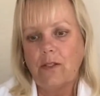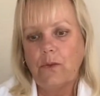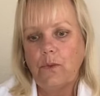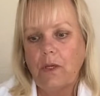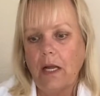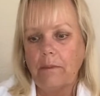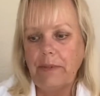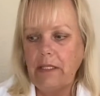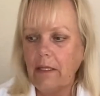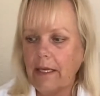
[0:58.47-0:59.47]
kind of
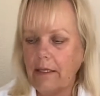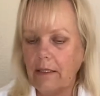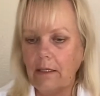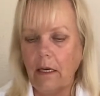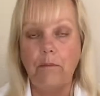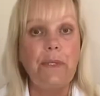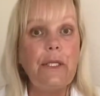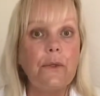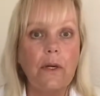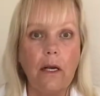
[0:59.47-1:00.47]
be like a
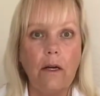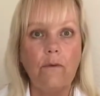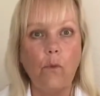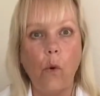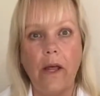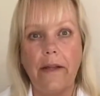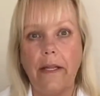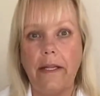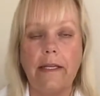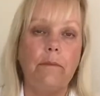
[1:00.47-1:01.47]
mirror of what
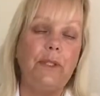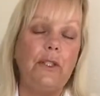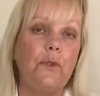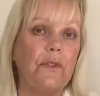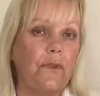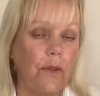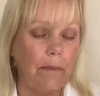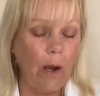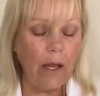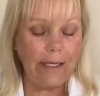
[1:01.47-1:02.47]
it can be used for the
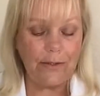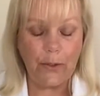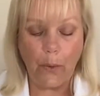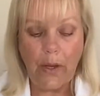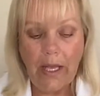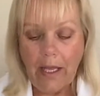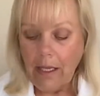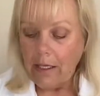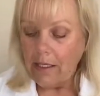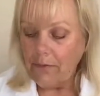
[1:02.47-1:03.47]
body. So
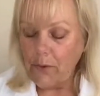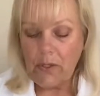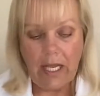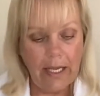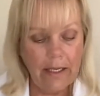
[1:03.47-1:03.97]
if you take